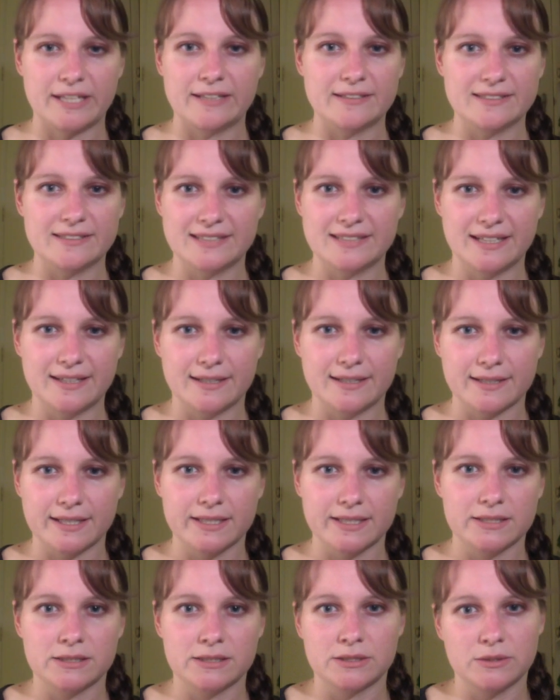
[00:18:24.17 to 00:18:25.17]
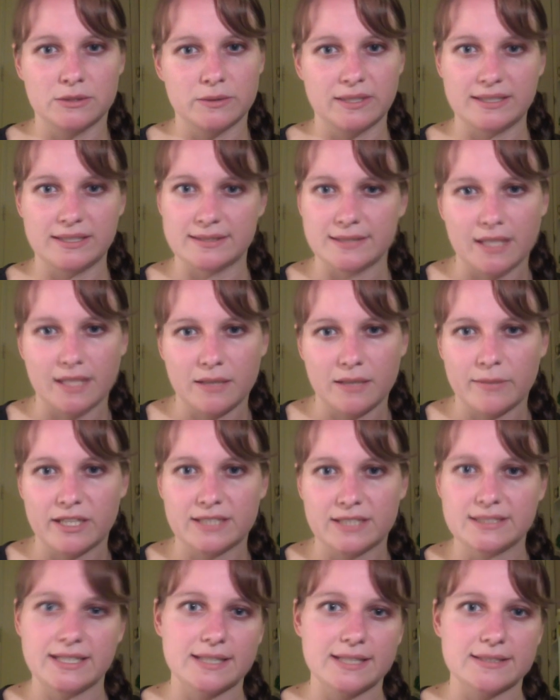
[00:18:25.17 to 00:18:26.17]
send our kids to an insane amount of
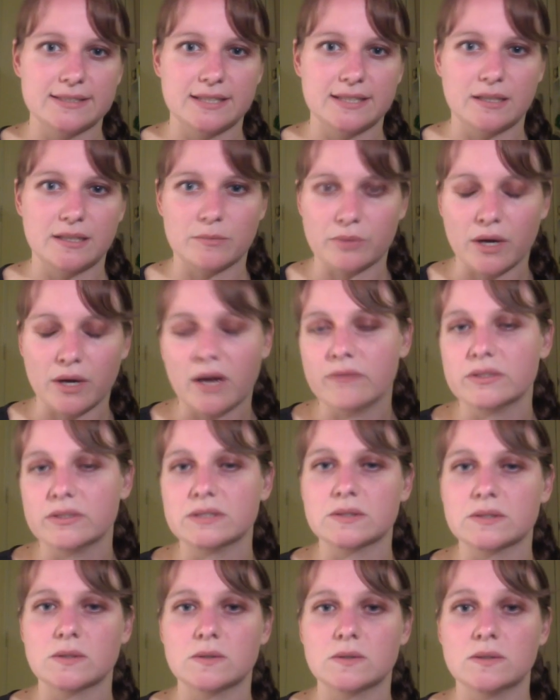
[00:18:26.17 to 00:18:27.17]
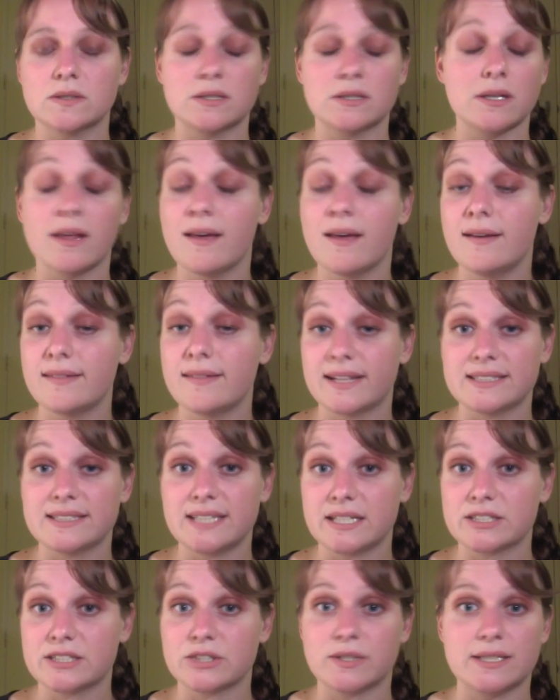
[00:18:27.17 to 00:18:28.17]
dancing in private school, and that's our
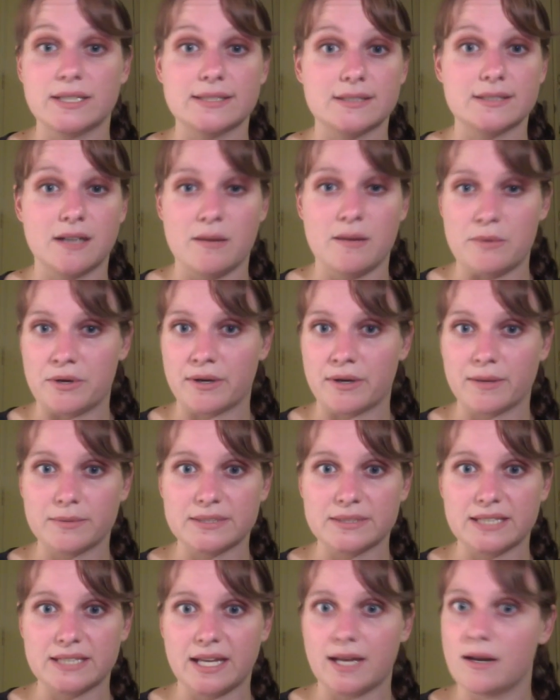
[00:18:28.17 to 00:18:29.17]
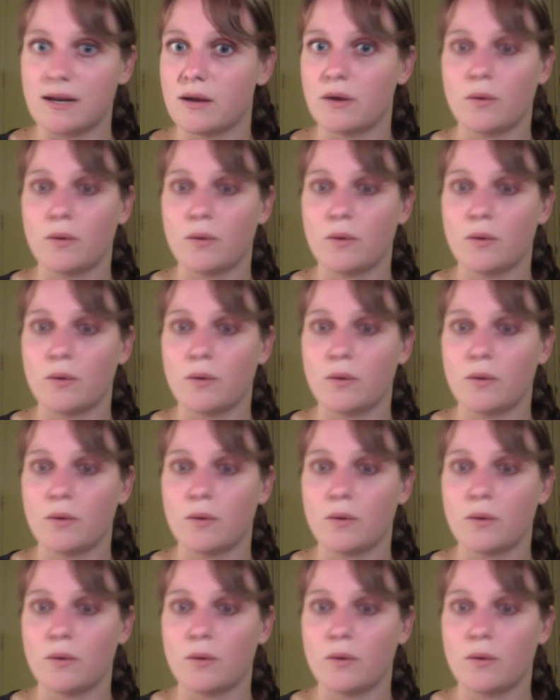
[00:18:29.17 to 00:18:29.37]
choice. I'm not upset.